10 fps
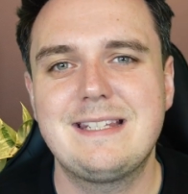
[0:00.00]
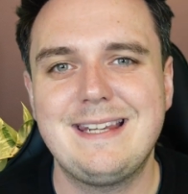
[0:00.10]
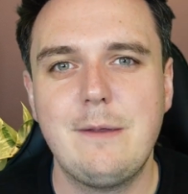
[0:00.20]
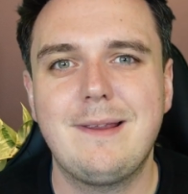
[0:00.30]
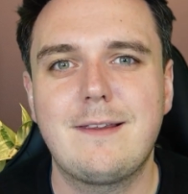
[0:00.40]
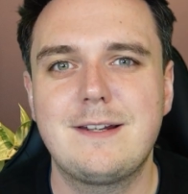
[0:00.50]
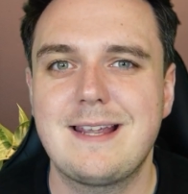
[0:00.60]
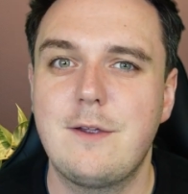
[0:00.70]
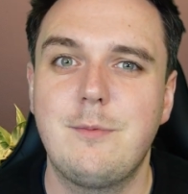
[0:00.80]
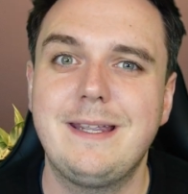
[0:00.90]
Today we learned
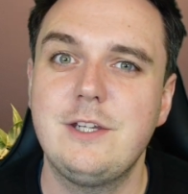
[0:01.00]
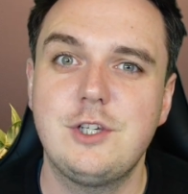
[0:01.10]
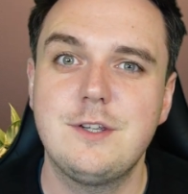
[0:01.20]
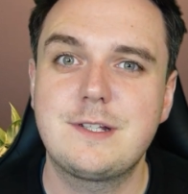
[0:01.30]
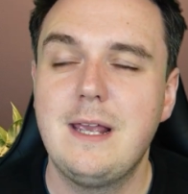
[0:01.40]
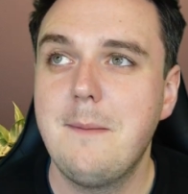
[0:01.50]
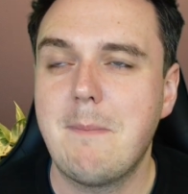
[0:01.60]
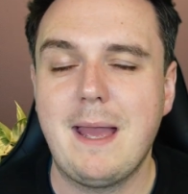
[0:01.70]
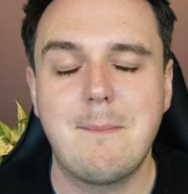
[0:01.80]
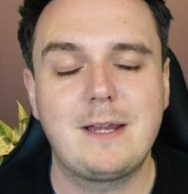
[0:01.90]
how we could use
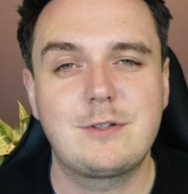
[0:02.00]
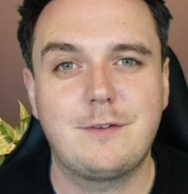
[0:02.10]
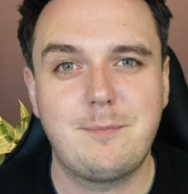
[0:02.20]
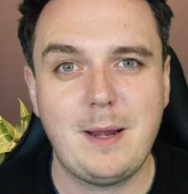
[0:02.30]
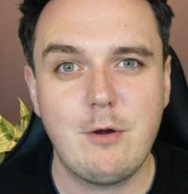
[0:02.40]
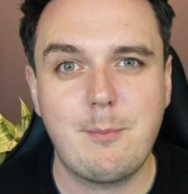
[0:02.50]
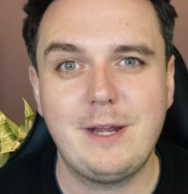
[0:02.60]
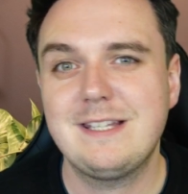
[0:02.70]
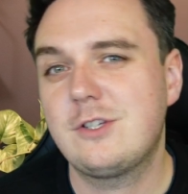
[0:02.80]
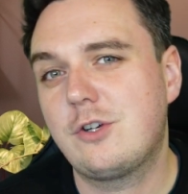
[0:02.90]
Microsoft
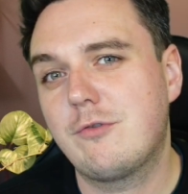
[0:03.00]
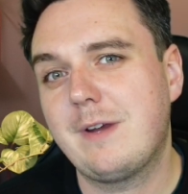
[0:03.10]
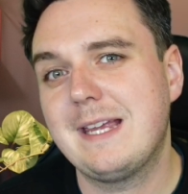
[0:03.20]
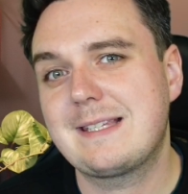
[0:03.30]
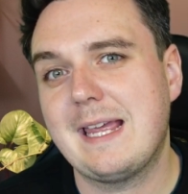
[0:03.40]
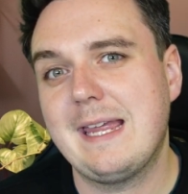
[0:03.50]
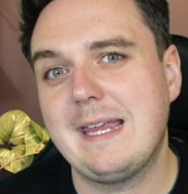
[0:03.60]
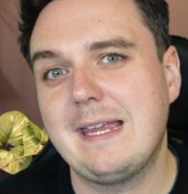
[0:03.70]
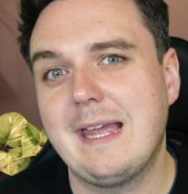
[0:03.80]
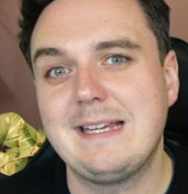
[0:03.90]
PowerPoint to create
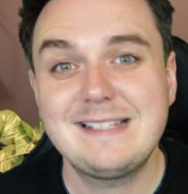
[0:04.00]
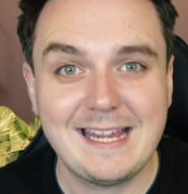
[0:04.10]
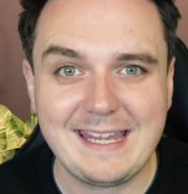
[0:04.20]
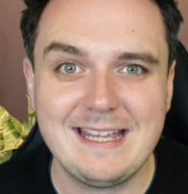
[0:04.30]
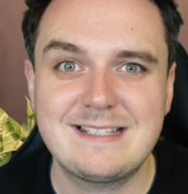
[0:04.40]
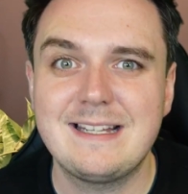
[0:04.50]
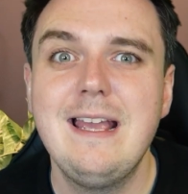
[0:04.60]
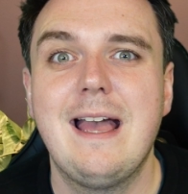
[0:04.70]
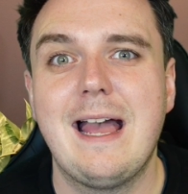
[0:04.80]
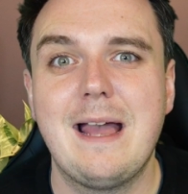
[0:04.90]
a ticket,
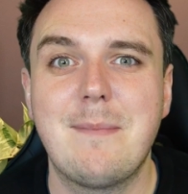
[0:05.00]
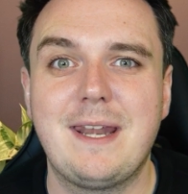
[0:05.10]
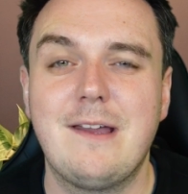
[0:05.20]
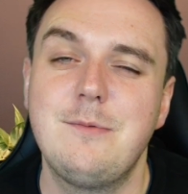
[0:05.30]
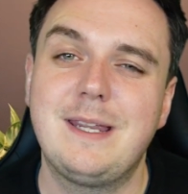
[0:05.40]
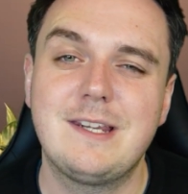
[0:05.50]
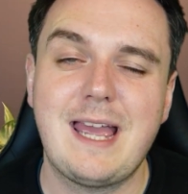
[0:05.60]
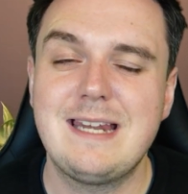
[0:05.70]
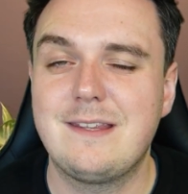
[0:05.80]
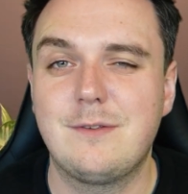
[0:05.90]
and how we could
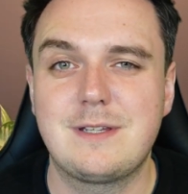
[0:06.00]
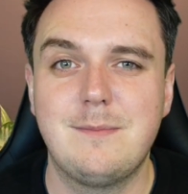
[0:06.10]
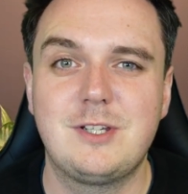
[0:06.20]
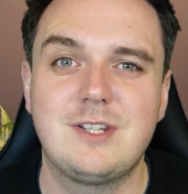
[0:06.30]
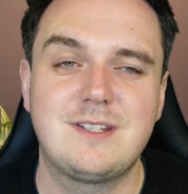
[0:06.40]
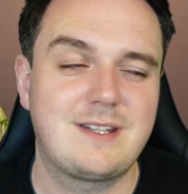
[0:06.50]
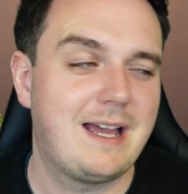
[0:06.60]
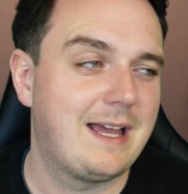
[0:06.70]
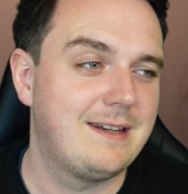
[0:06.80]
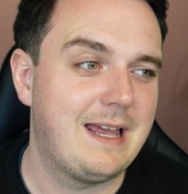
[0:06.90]
edit those images
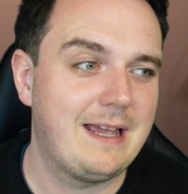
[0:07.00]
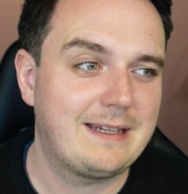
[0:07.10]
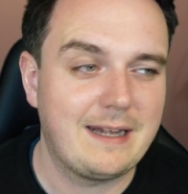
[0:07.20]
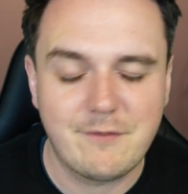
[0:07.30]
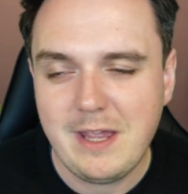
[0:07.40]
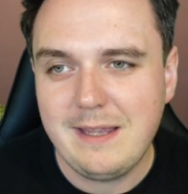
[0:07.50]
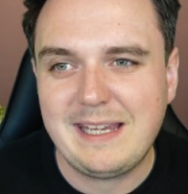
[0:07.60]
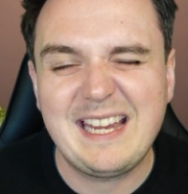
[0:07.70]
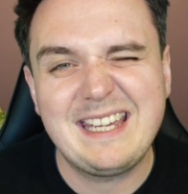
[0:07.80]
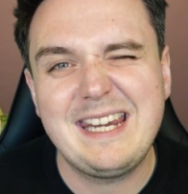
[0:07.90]
and kind of
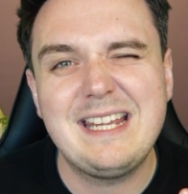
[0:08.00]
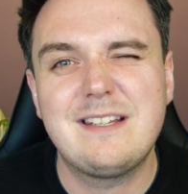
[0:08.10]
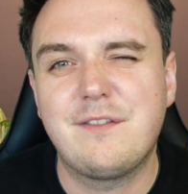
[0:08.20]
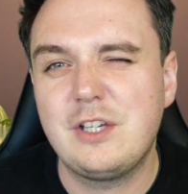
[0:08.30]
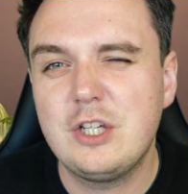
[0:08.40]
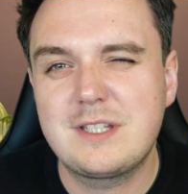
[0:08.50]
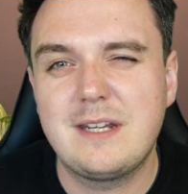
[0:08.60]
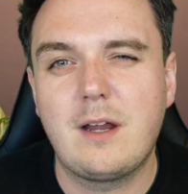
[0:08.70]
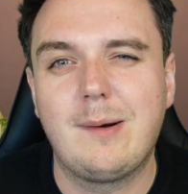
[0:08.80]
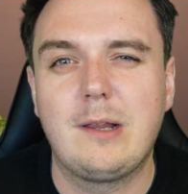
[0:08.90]
get creative and
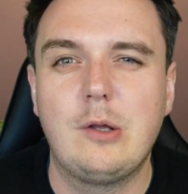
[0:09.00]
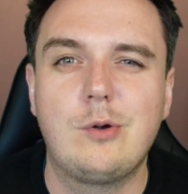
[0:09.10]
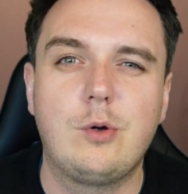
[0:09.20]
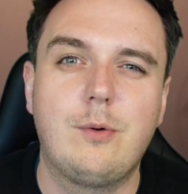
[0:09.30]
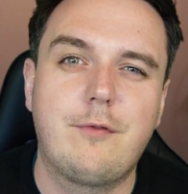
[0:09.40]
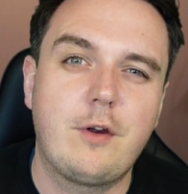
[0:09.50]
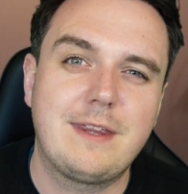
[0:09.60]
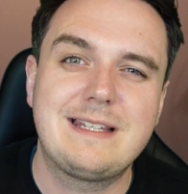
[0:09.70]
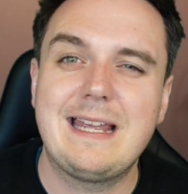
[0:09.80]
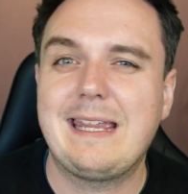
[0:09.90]
using our logo for
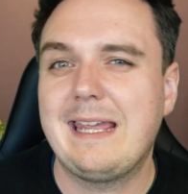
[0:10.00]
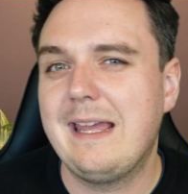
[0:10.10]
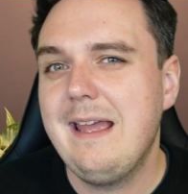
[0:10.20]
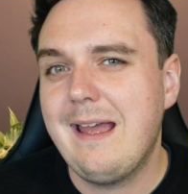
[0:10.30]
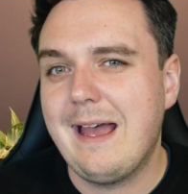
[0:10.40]
the ticket,